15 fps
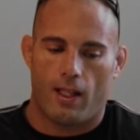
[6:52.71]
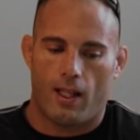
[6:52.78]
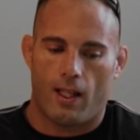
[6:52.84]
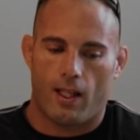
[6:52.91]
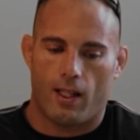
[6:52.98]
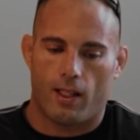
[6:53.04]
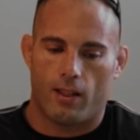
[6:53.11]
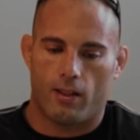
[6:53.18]

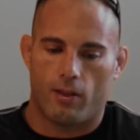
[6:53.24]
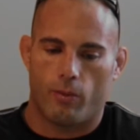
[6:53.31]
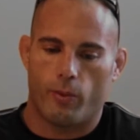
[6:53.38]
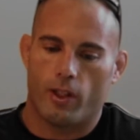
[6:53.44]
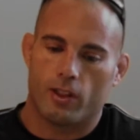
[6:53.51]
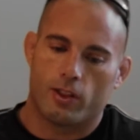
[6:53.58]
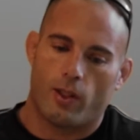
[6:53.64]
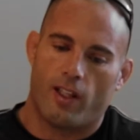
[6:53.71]
And
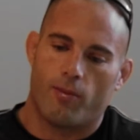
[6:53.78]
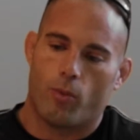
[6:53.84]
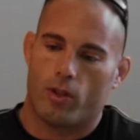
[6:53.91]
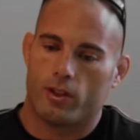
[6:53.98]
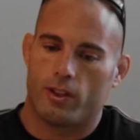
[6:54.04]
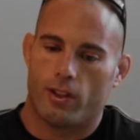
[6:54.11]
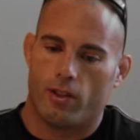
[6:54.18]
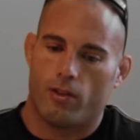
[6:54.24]
we also have
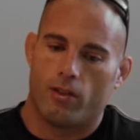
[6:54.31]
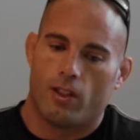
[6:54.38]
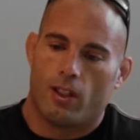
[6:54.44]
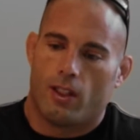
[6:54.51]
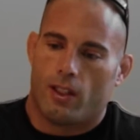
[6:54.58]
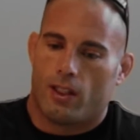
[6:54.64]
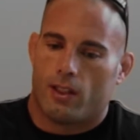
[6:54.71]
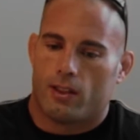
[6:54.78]
Marcio
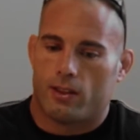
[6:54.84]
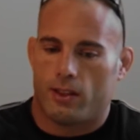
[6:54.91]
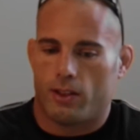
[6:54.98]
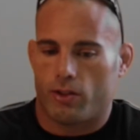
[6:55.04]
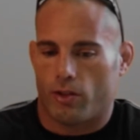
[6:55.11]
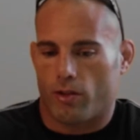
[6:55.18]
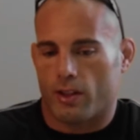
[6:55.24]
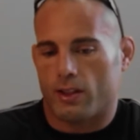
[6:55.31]

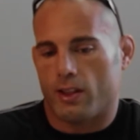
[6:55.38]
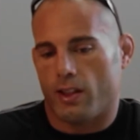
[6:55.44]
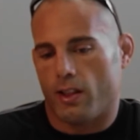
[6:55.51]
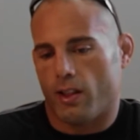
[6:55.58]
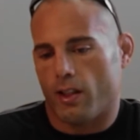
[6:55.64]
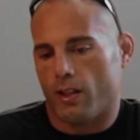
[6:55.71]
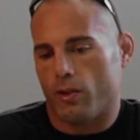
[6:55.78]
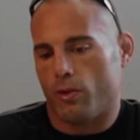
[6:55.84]
Cesar
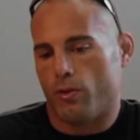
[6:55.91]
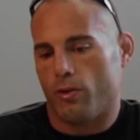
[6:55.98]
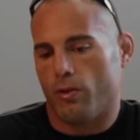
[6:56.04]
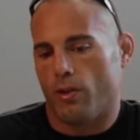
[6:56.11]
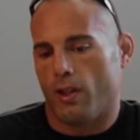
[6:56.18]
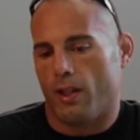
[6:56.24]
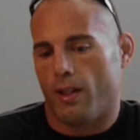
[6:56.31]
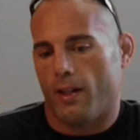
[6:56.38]
Garcia,
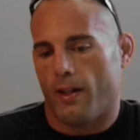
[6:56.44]
who